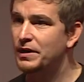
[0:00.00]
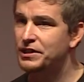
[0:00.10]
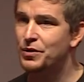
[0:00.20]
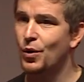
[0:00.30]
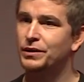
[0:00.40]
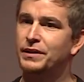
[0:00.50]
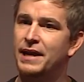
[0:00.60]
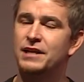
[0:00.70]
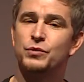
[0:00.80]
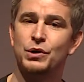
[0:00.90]
creating content
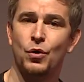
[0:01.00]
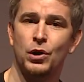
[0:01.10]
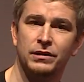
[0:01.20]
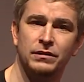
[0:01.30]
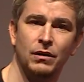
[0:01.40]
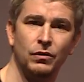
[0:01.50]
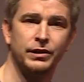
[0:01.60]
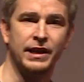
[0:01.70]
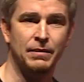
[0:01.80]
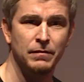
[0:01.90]
that gets recorded on
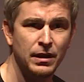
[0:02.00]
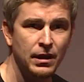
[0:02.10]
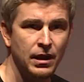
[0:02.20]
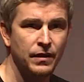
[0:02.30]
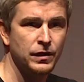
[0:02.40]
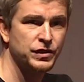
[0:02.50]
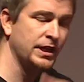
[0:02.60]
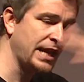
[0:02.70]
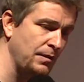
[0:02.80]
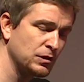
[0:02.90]
the game and thus
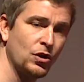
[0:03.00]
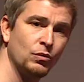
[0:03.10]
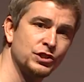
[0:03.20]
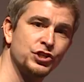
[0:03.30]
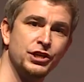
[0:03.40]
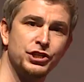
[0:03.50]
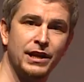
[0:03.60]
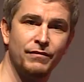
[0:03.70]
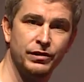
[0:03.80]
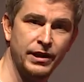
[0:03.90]
the game is always
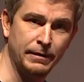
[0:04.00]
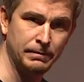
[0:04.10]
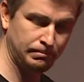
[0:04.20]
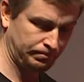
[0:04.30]
changing every day.